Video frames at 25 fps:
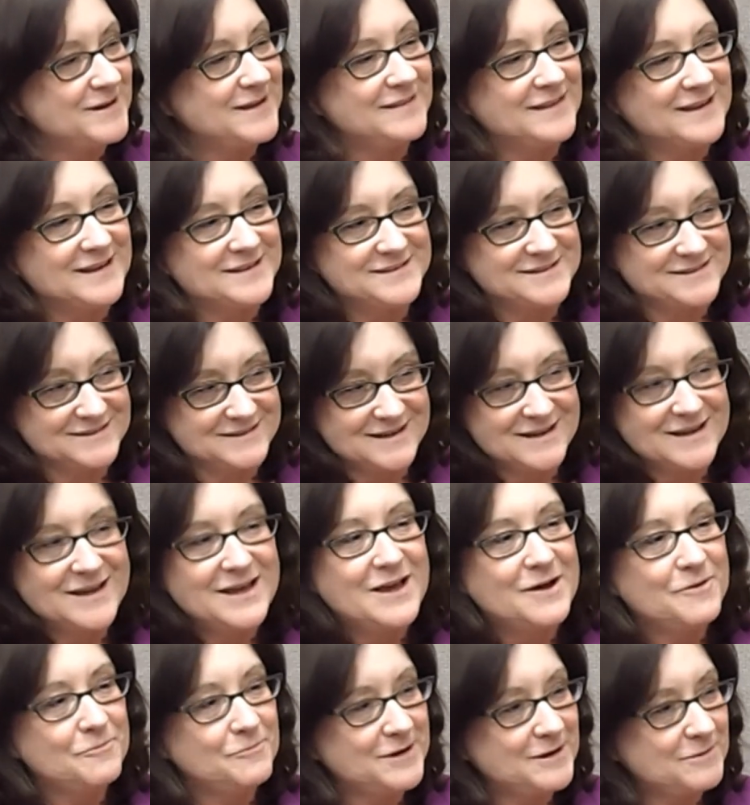I
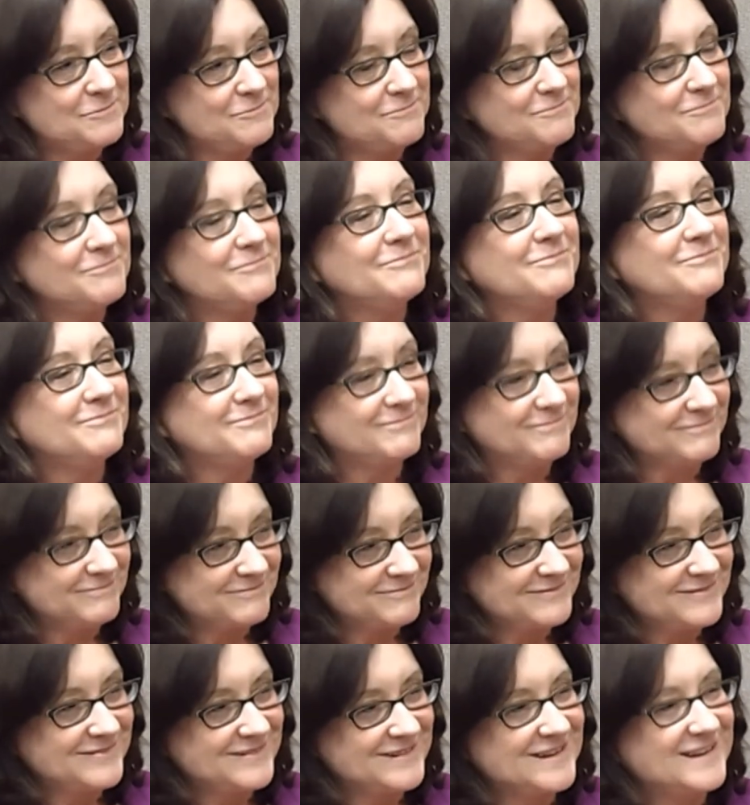thought I'd seen
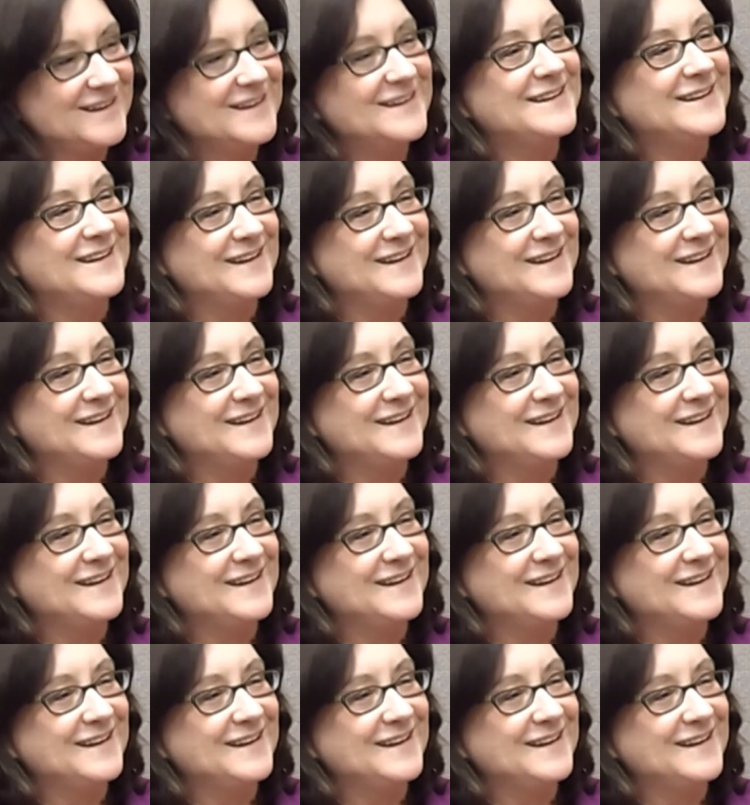jet skiing.